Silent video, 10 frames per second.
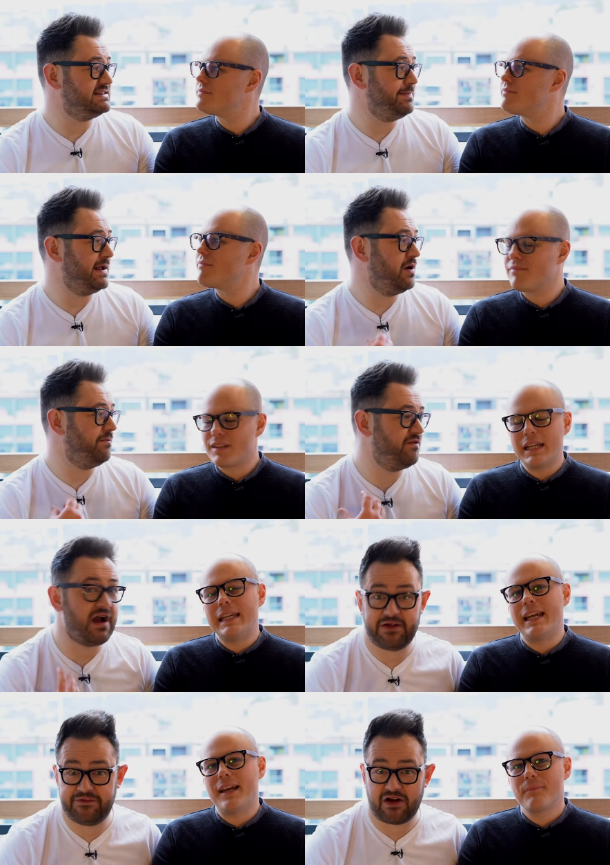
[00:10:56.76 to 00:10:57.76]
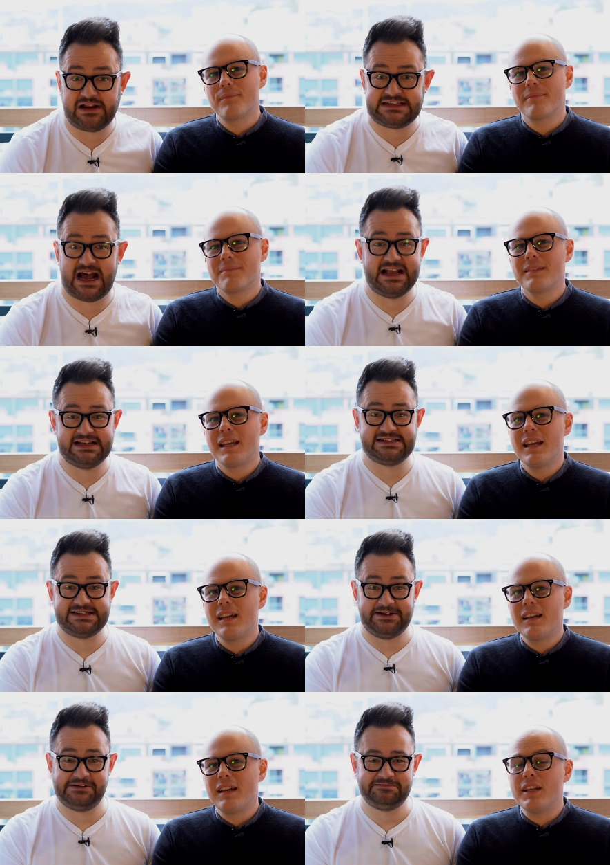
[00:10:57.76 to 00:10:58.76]
Speaker 1: to become
Speaker 2: very tired, isn't
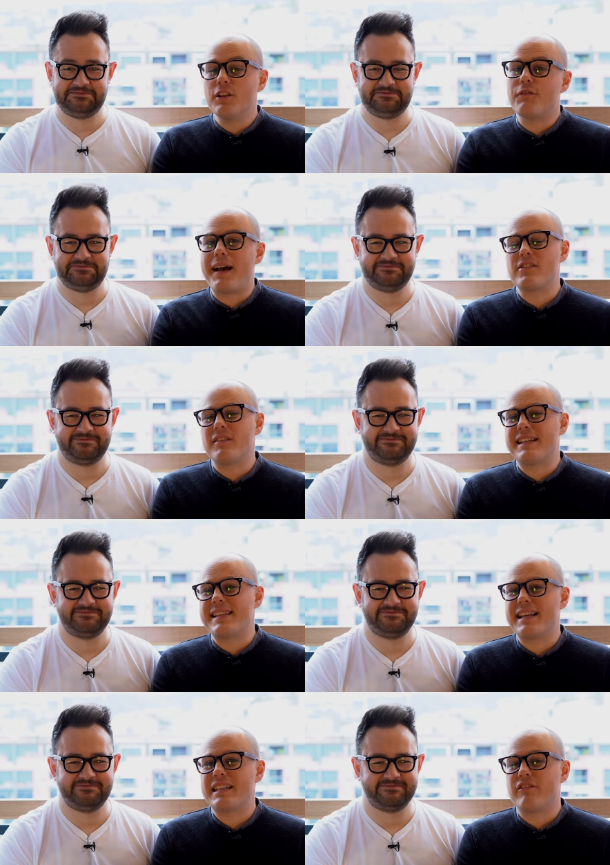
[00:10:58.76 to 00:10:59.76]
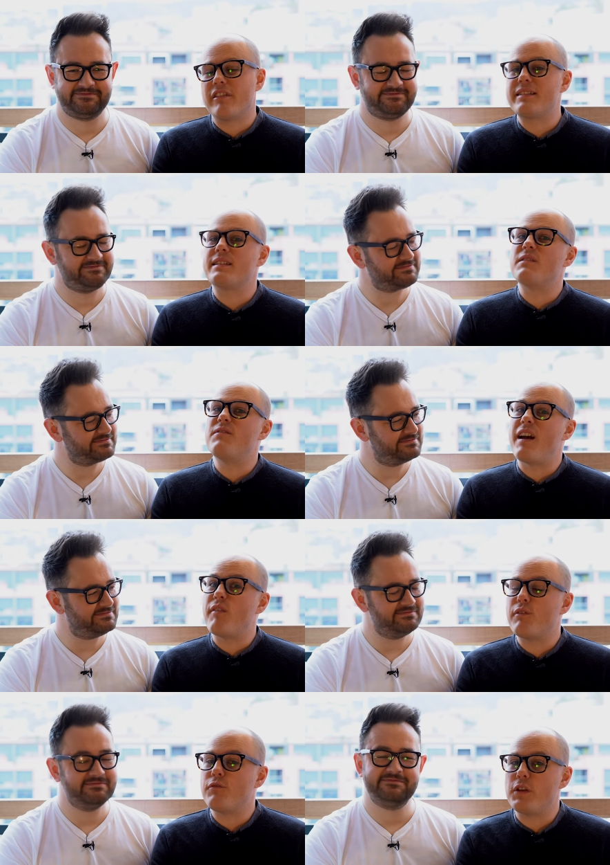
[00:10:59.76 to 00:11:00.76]
it? You'll find on these itineraries there's
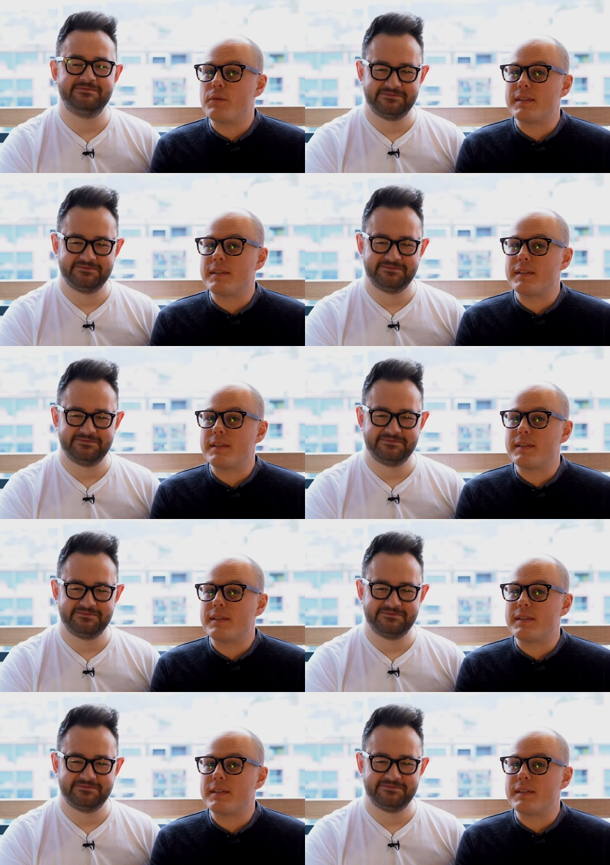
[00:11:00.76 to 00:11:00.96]
very few